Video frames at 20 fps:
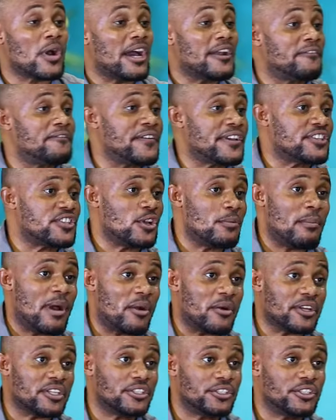You can't fix
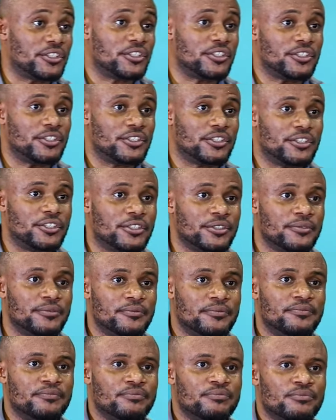your marriage.
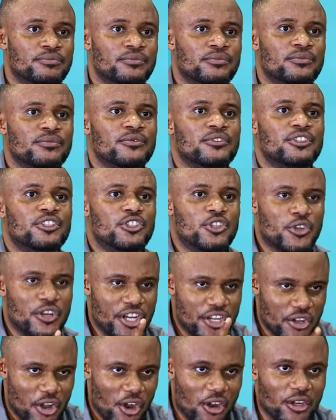
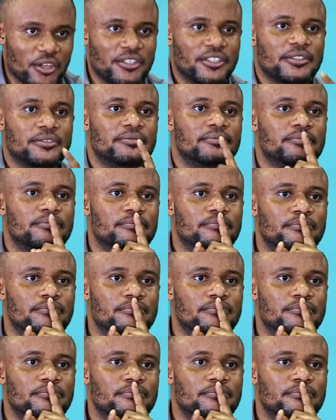You need God.